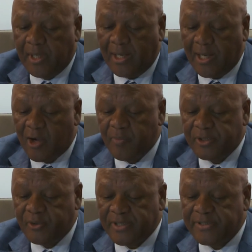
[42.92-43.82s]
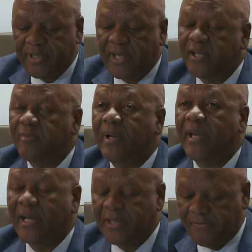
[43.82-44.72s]
Allow me to extend my
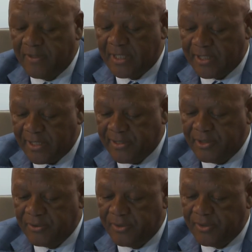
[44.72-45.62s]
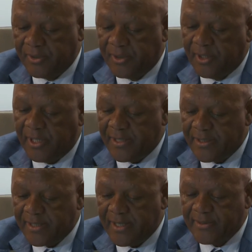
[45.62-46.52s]
heartfelt gratitude
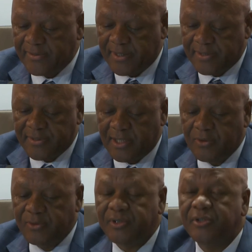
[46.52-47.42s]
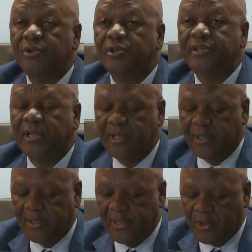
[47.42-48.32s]
and thanks and salute Dr.
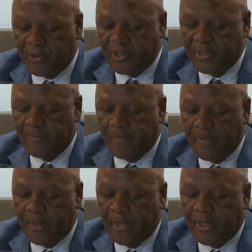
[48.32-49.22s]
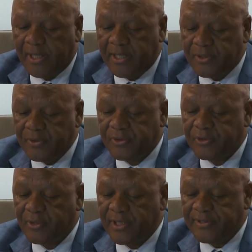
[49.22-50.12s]
Lehotla. I do
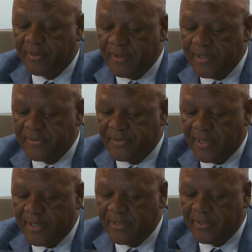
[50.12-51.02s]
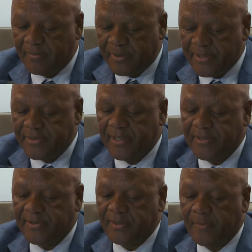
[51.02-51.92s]
so as a minister in the
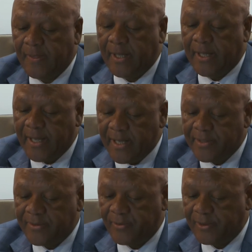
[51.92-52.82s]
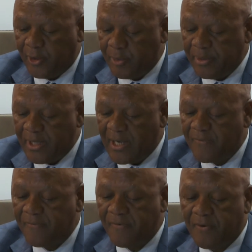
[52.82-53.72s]
presidency and on
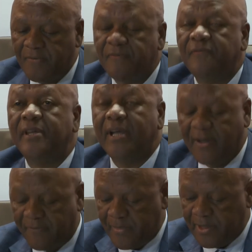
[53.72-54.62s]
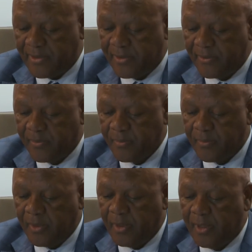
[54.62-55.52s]
behalf of the government.
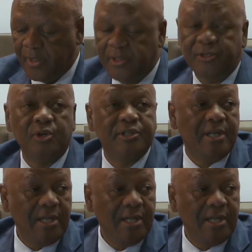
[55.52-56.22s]
Dr.